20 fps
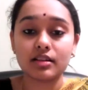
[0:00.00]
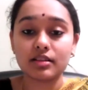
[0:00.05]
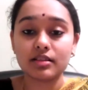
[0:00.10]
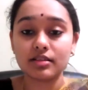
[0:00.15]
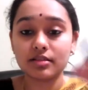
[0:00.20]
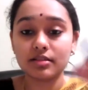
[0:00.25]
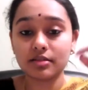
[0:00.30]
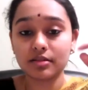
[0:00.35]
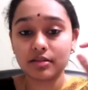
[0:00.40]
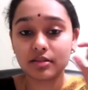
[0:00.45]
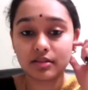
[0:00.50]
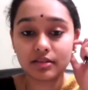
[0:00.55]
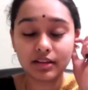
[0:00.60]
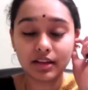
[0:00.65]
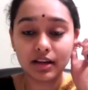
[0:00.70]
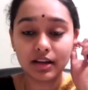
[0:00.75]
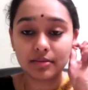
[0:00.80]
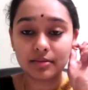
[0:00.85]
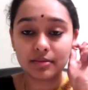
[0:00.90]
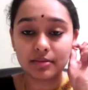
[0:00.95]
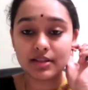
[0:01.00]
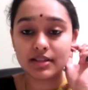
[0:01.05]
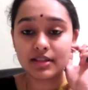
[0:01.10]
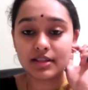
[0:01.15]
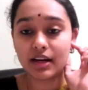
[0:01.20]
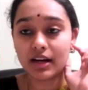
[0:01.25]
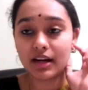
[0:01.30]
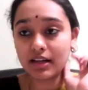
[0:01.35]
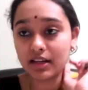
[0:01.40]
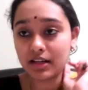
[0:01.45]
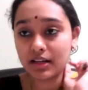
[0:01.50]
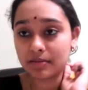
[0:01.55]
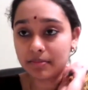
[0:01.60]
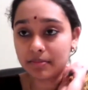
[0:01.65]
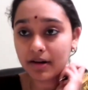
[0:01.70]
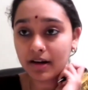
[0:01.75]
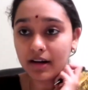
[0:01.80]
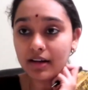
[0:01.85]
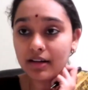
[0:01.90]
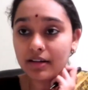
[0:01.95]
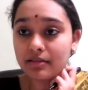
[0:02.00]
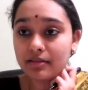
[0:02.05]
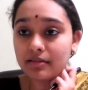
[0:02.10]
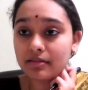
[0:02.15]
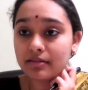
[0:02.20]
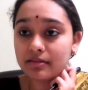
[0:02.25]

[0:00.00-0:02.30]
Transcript: So that was the writing part.